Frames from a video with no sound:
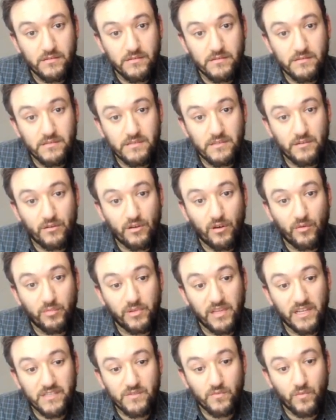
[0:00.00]
0
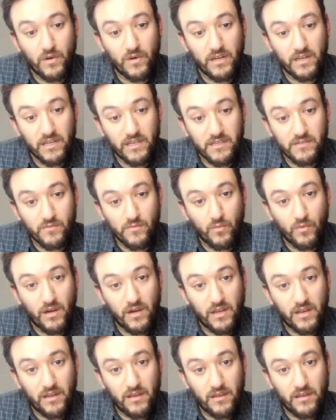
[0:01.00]
plus 1 is
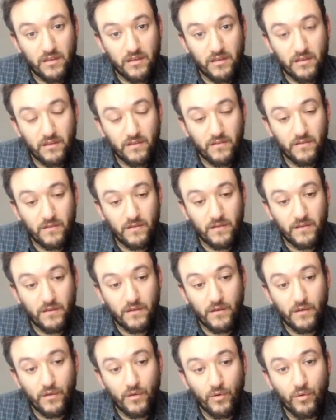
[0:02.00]
1.
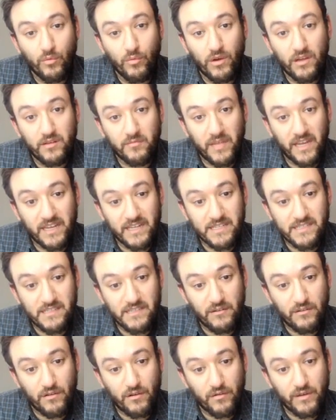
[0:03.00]
1 minus
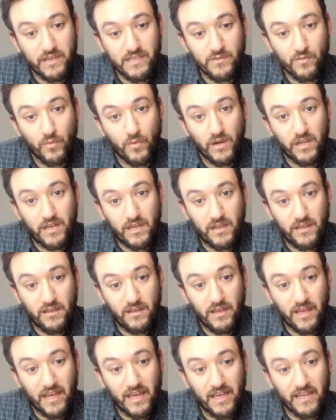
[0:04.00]
0 is 1.
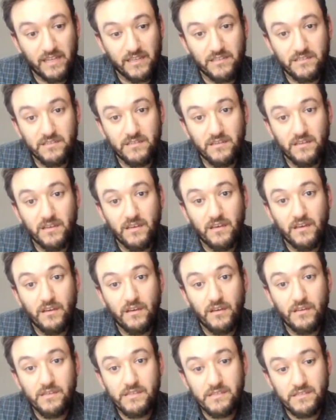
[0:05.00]
And
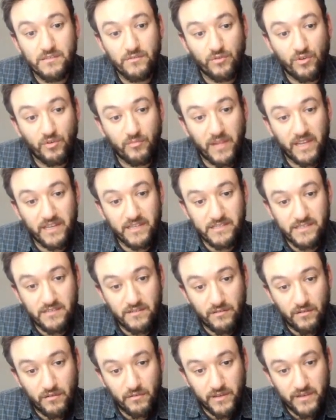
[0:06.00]
0 minus
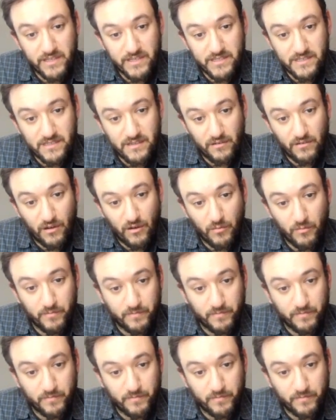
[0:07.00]
0 is 0.